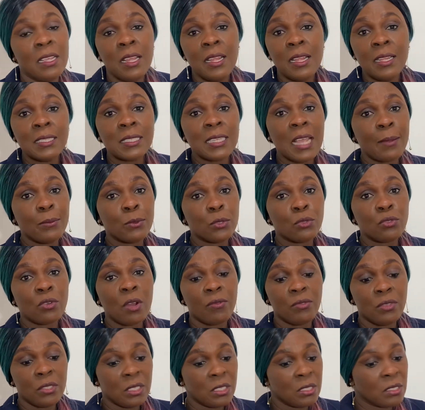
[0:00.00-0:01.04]
time to
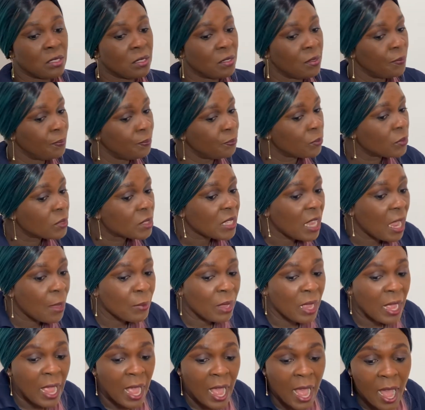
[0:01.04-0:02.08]
travel. This is time
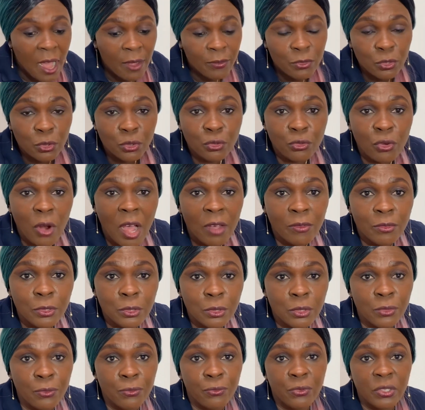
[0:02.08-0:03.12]
I have to travel
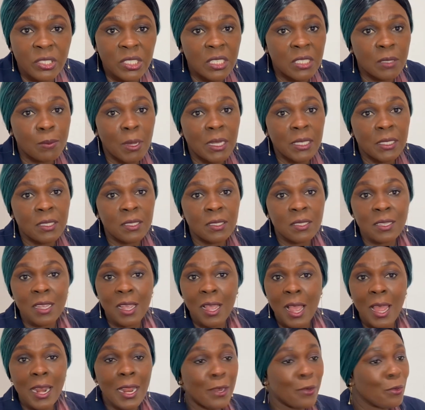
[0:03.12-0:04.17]
to visit my
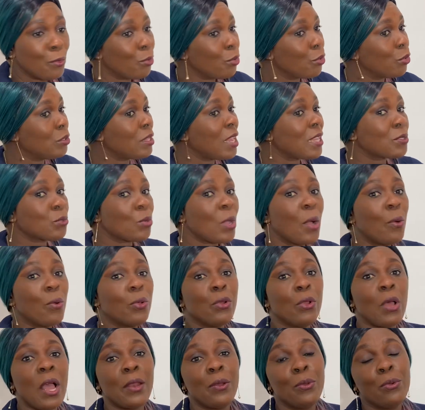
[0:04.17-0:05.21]
sister, and I don't want. That's why
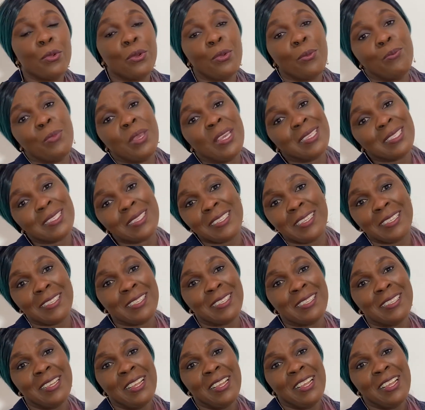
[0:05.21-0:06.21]
I don't want to miss it.